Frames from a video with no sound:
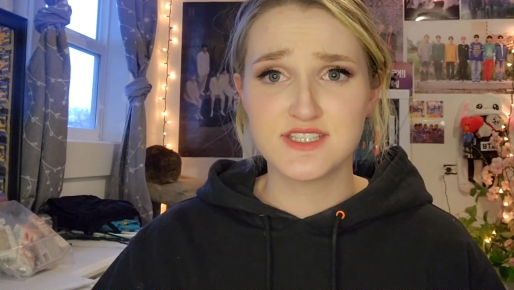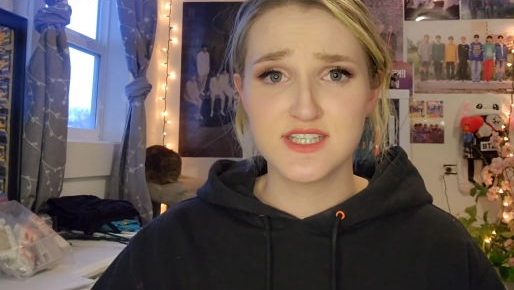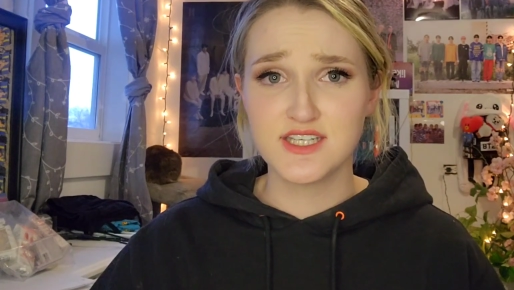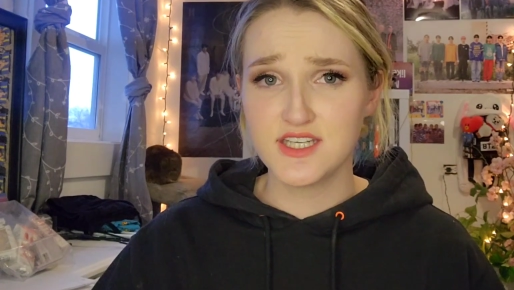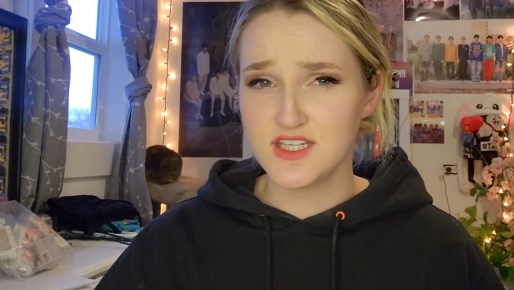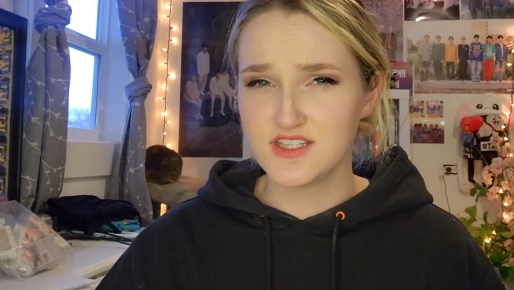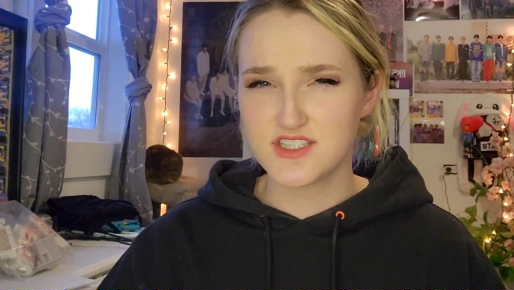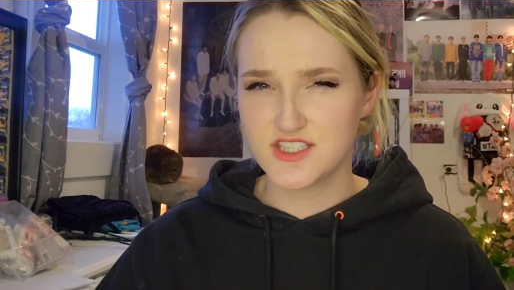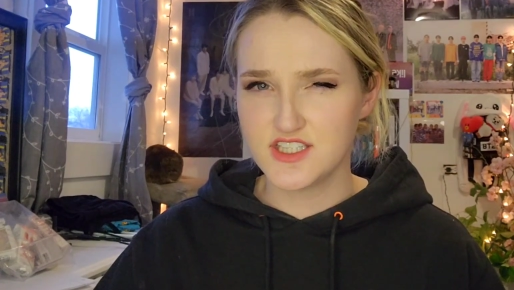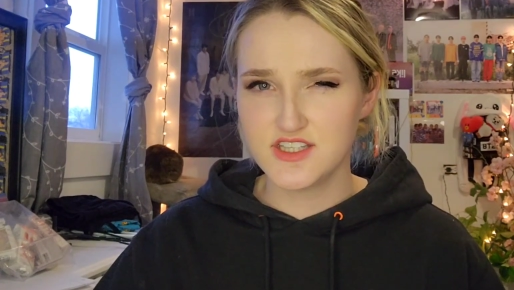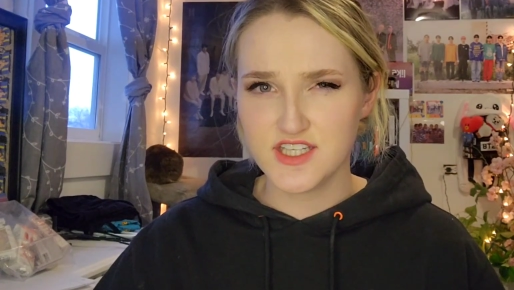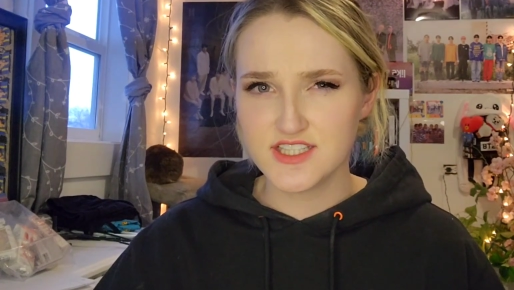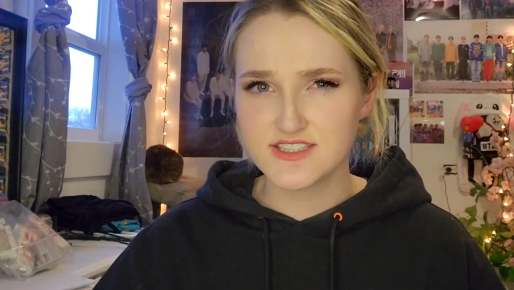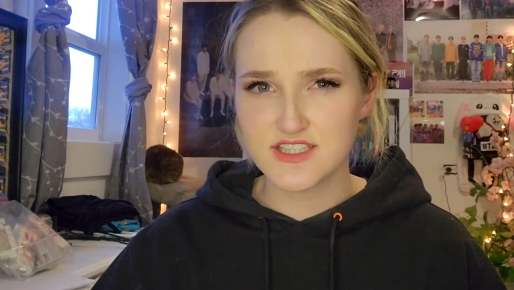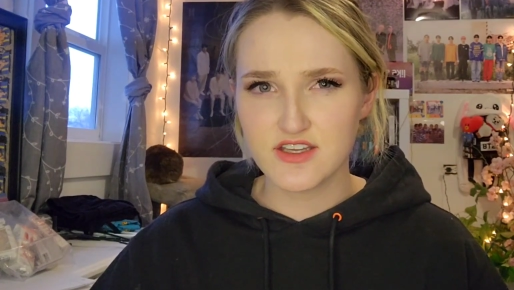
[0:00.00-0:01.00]
Did
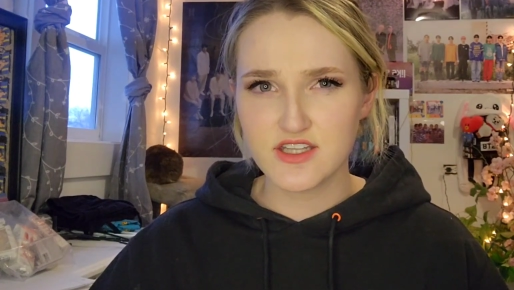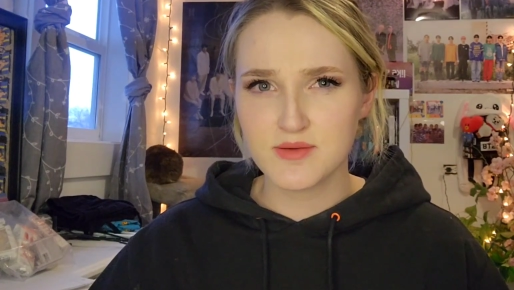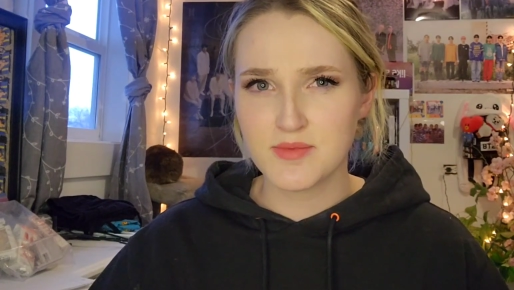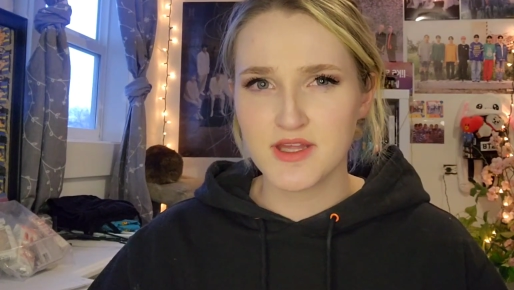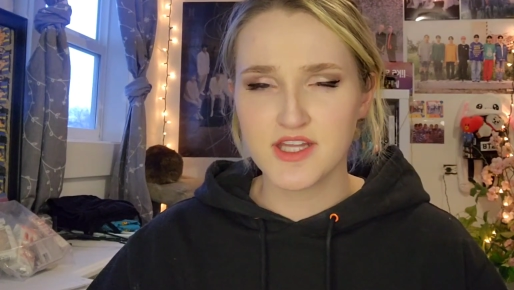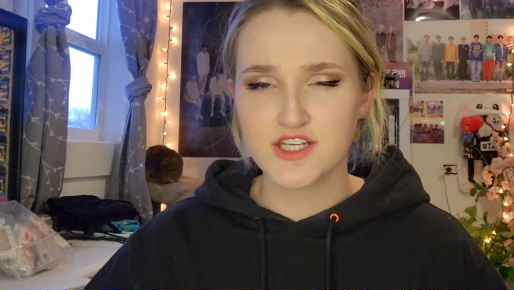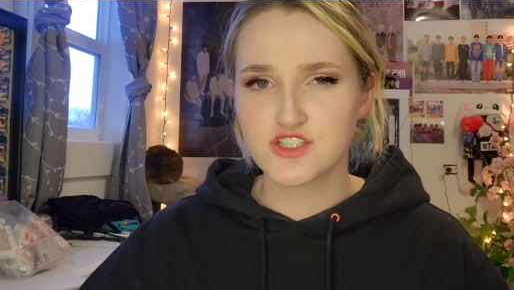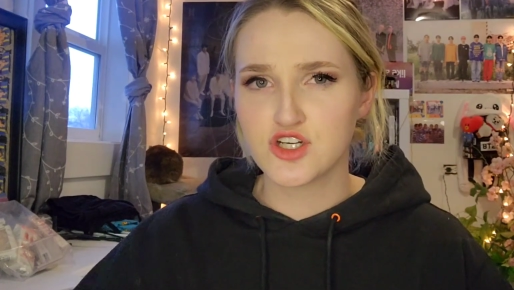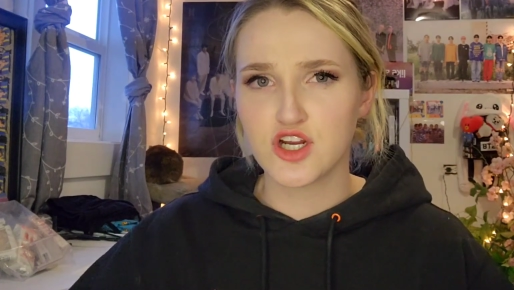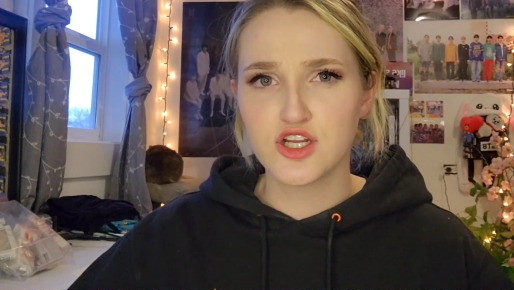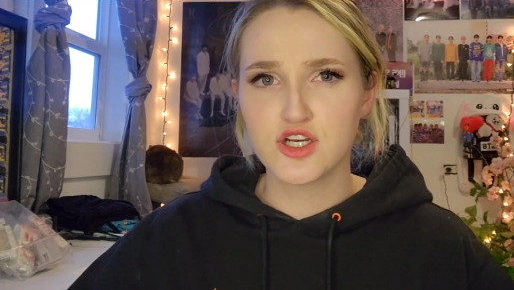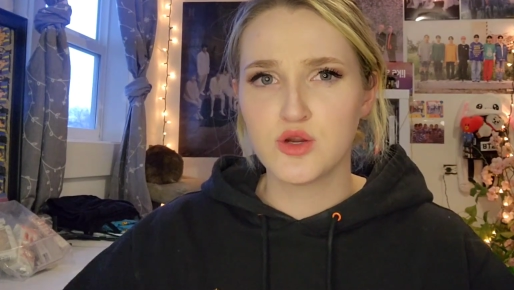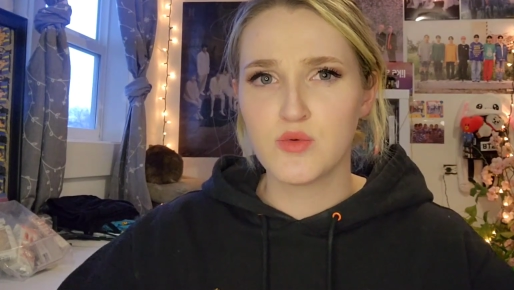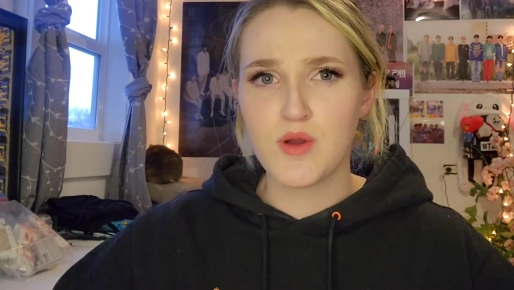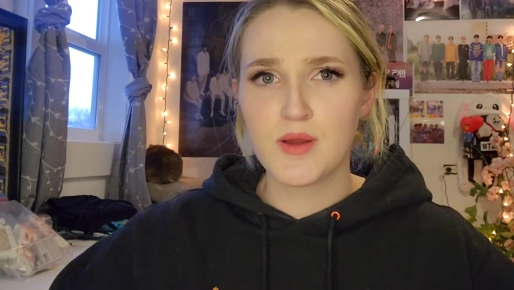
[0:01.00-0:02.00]
they sell them at like
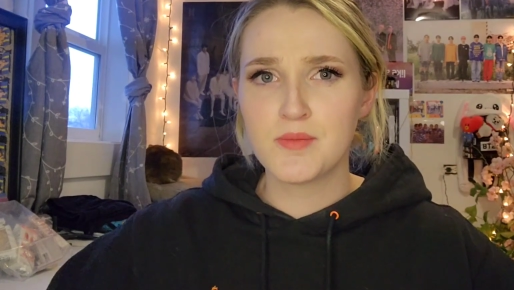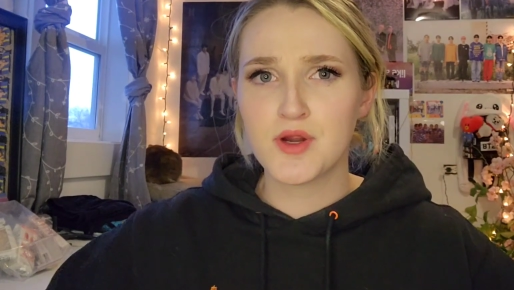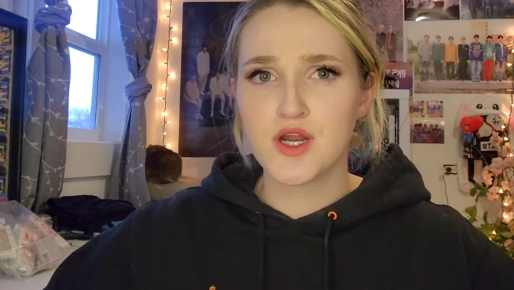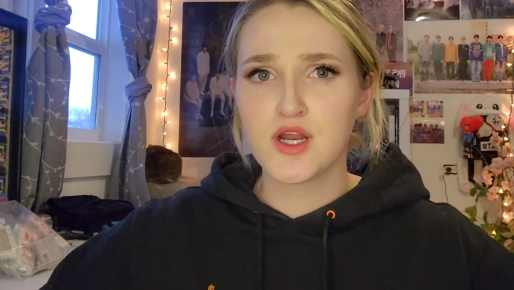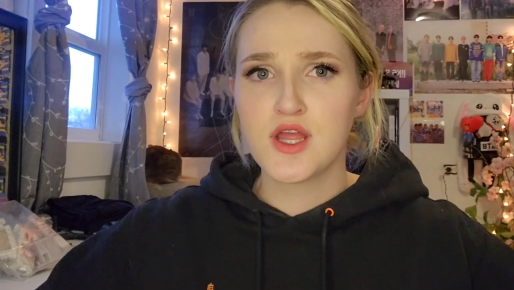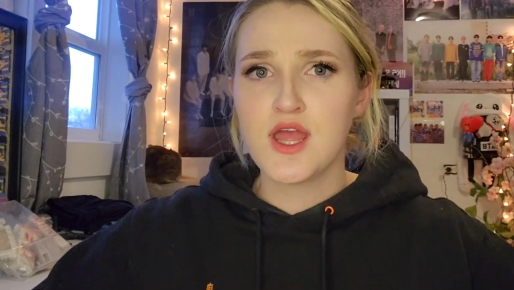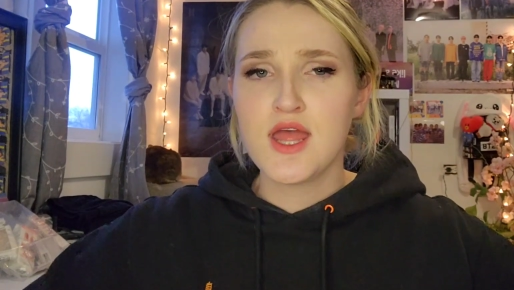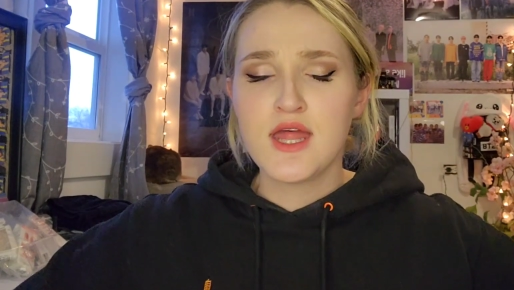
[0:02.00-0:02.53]
Target or Walmart?